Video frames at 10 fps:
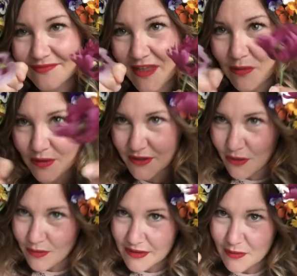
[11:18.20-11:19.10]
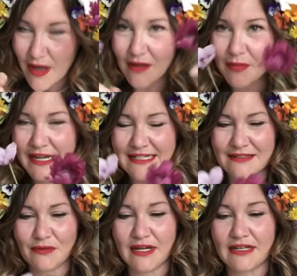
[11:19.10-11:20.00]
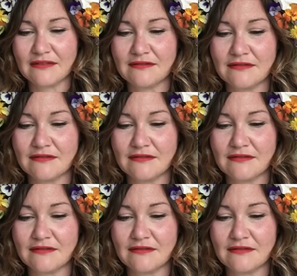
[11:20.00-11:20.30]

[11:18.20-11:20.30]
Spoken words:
They would go really well, but I didn't want to